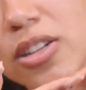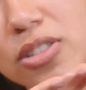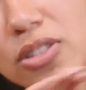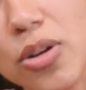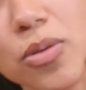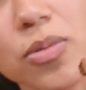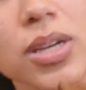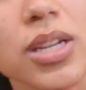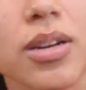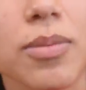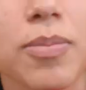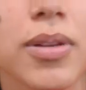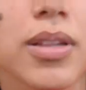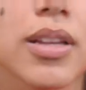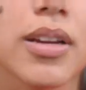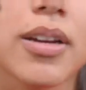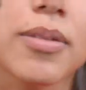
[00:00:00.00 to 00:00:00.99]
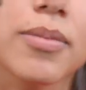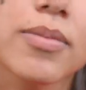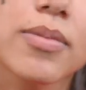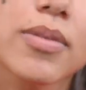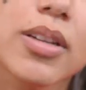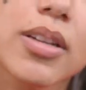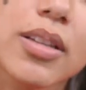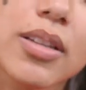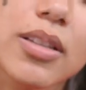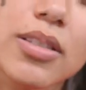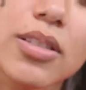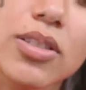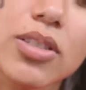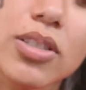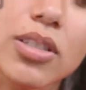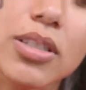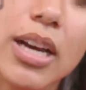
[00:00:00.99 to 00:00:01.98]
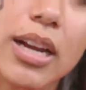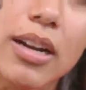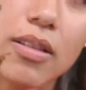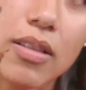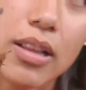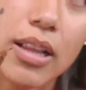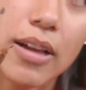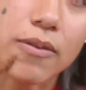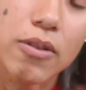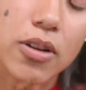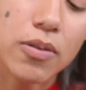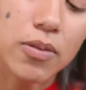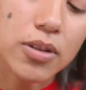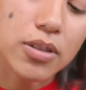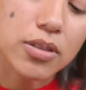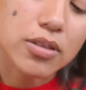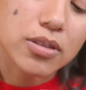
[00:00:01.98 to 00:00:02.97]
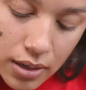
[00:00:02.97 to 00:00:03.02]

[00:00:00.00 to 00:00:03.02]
there's no weed up in there. This is just kind of the leftovers.